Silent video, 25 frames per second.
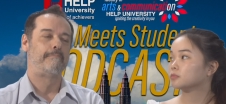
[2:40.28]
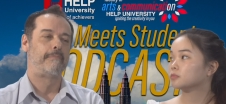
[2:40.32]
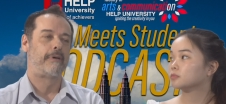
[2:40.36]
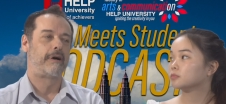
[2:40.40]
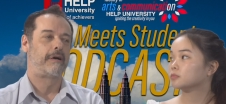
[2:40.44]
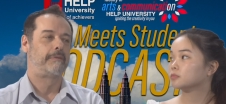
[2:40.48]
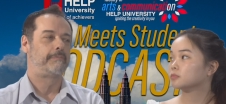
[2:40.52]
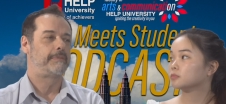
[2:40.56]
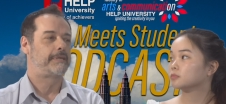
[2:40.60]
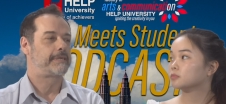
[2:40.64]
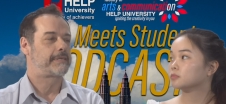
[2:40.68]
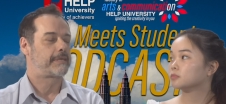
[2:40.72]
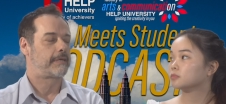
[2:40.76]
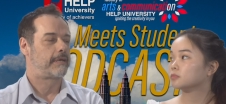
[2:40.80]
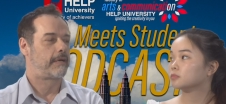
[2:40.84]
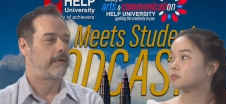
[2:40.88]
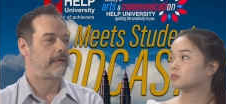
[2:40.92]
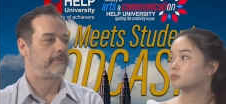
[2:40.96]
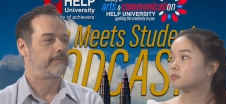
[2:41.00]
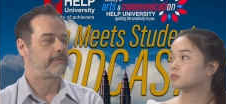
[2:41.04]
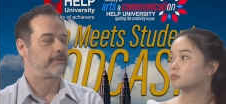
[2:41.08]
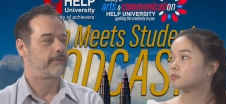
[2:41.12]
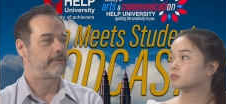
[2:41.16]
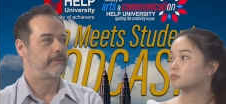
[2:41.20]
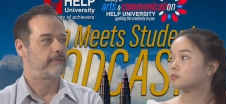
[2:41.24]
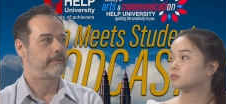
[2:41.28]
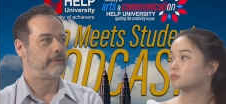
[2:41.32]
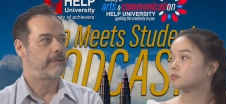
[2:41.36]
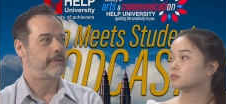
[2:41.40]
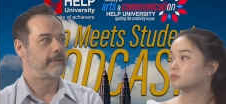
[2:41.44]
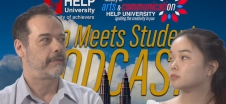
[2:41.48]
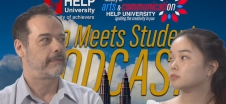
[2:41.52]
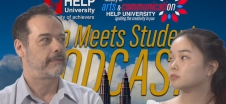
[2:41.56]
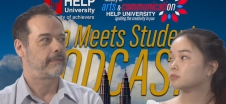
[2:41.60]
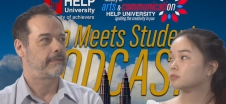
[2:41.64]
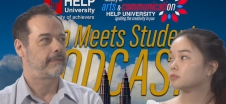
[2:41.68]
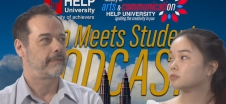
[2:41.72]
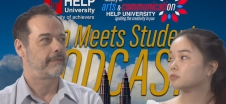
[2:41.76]
Speaker 1: Mom is half Korean.
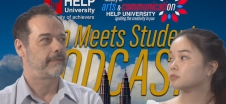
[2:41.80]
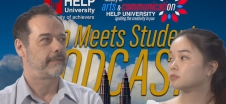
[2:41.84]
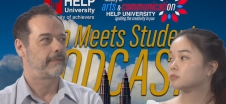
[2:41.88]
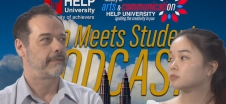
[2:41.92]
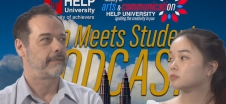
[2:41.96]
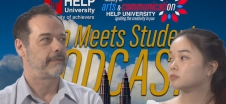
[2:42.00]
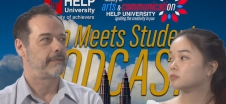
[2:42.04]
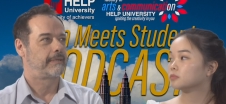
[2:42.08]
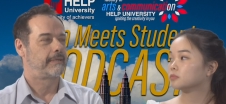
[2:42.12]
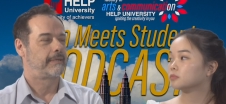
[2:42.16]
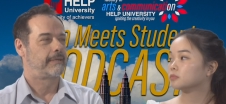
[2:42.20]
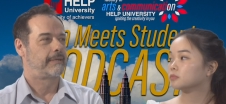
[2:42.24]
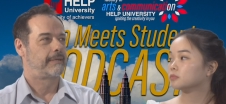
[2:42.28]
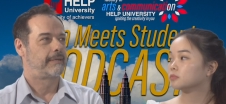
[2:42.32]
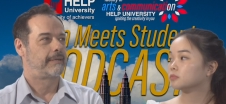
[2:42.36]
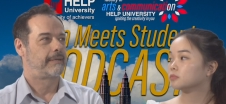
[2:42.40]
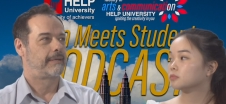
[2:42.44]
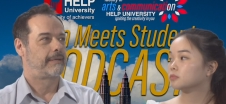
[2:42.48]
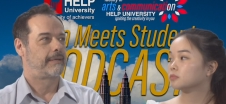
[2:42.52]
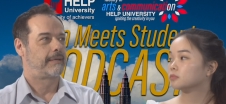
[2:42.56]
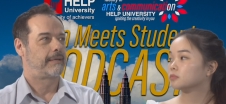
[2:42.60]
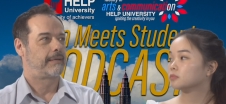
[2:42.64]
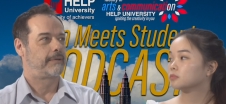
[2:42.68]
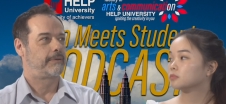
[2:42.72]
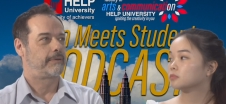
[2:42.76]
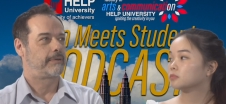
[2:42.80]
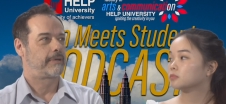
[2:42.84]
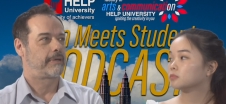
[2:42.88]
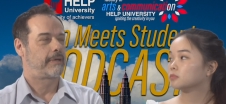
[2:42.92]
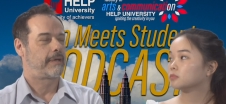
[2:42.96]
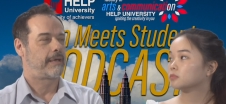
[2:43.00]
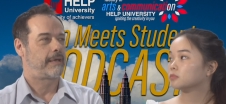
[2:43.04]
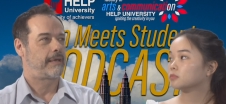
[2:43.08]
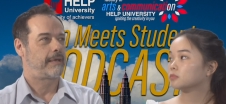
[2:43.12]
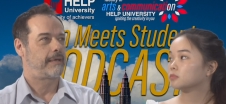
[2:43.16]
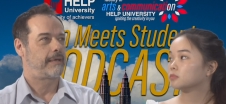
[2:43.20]
Okay.